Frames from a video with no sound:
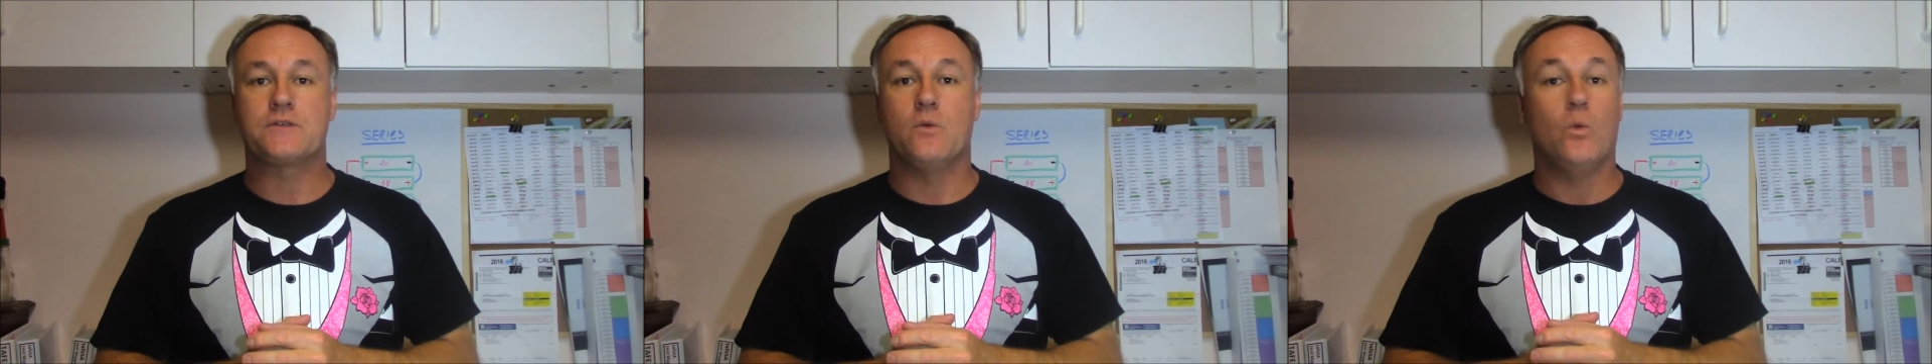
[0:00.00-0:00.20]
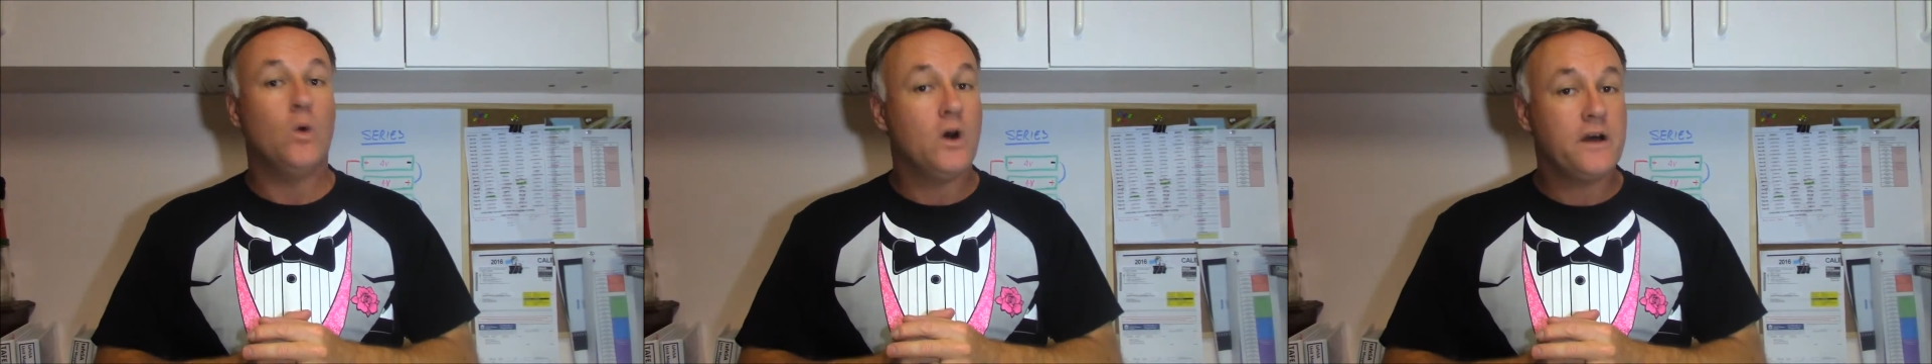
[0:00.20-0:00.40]

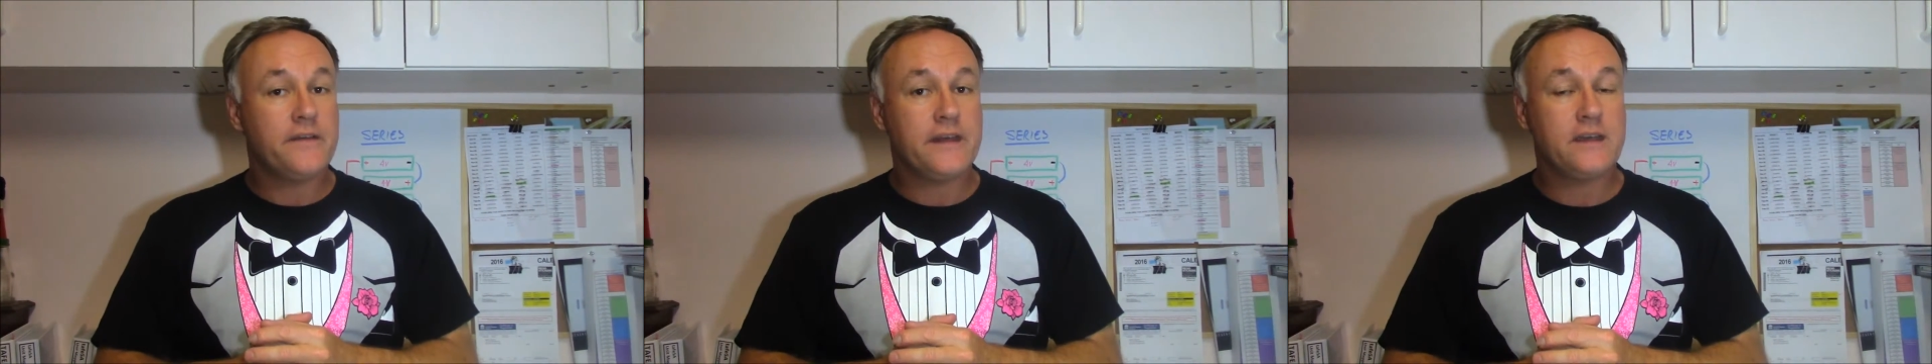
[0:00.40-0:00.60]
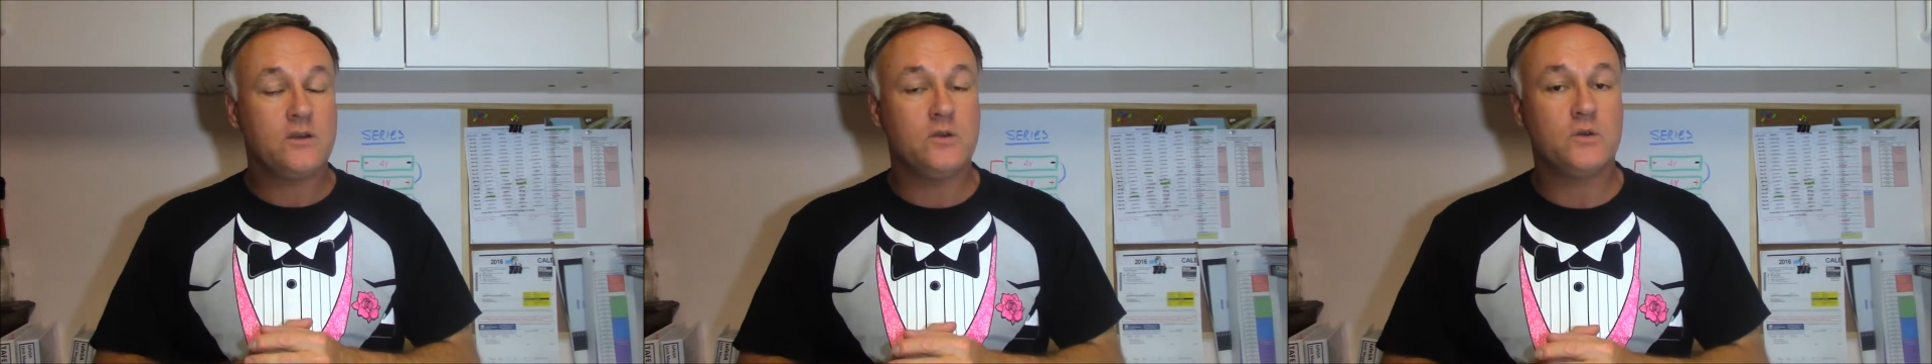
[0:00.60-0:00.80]
Why are
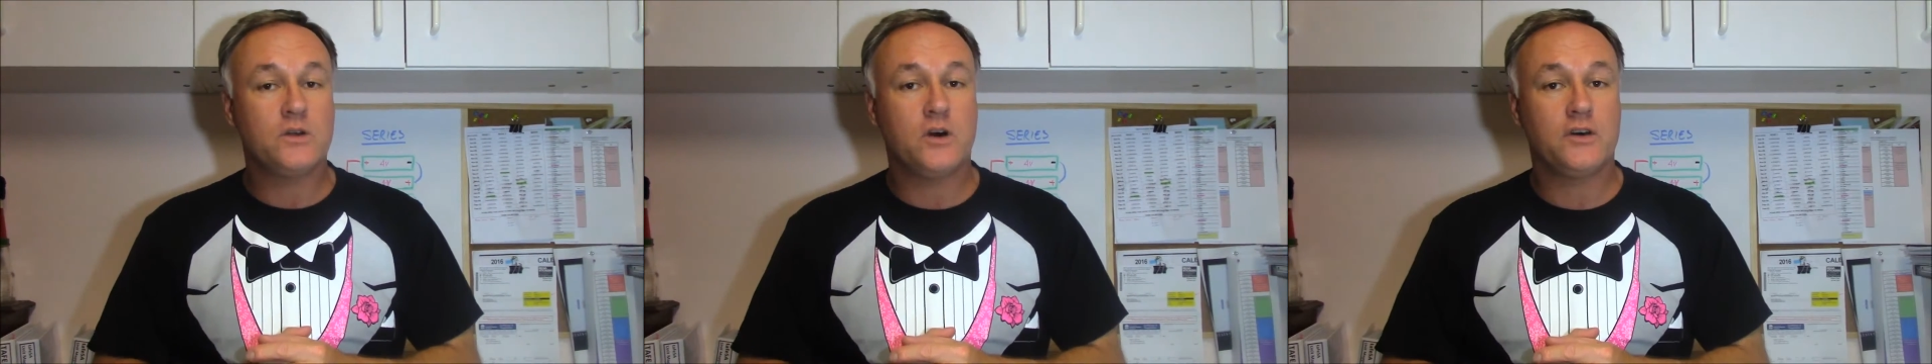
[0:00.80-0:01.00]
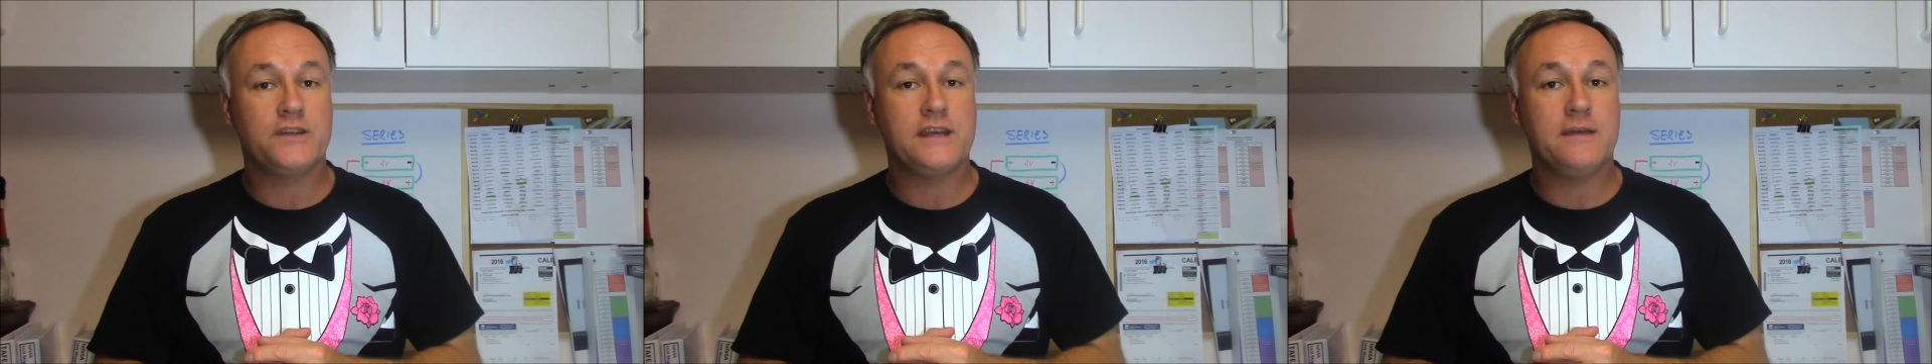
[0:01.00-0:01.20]
they called
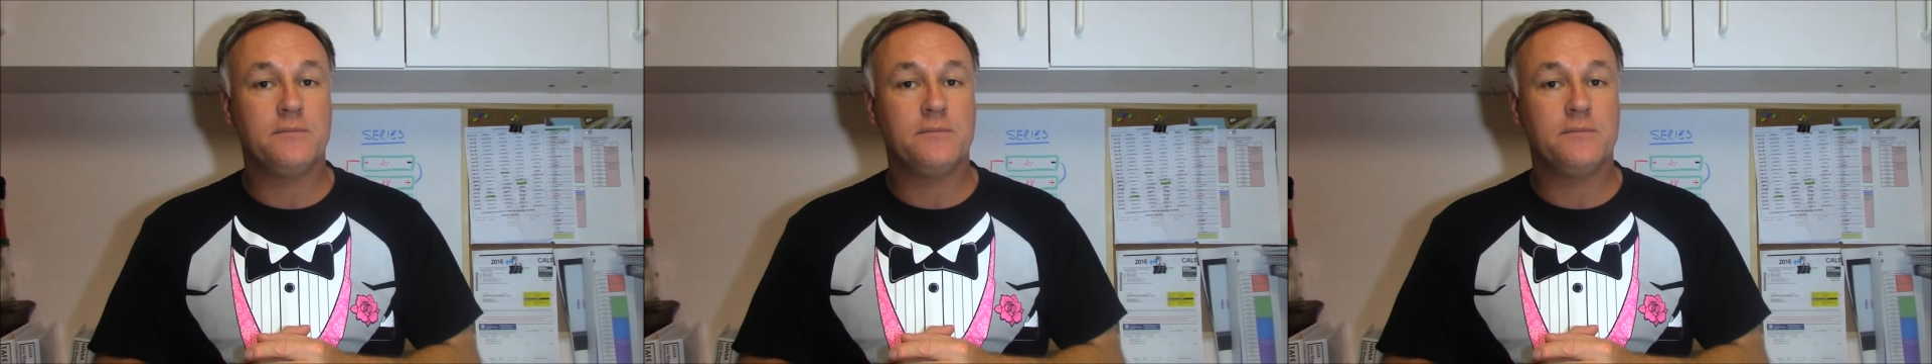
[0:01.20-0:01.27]
hot air